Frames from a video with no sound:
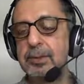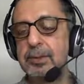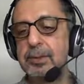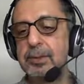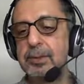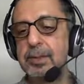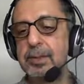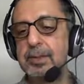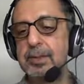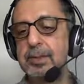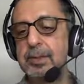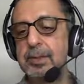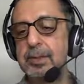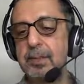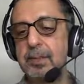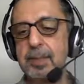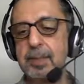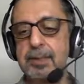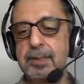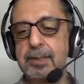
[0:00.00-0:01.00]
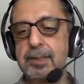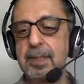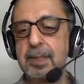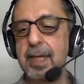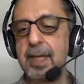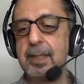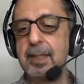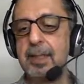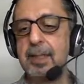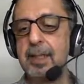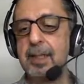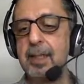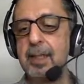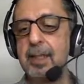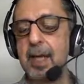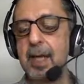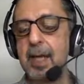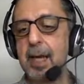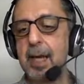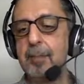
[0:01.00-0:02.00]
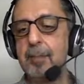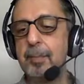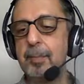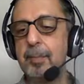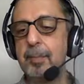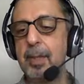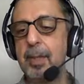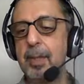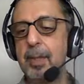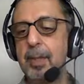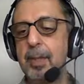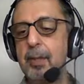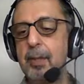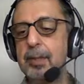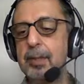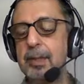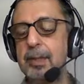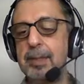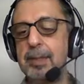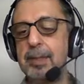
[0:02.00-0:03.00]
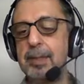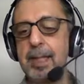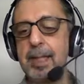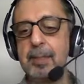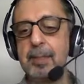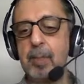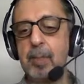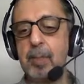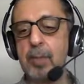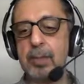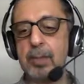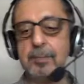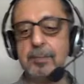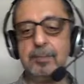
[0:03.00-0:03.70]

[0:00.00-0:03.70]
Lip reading: This is the pressure acting up on the tank bottom.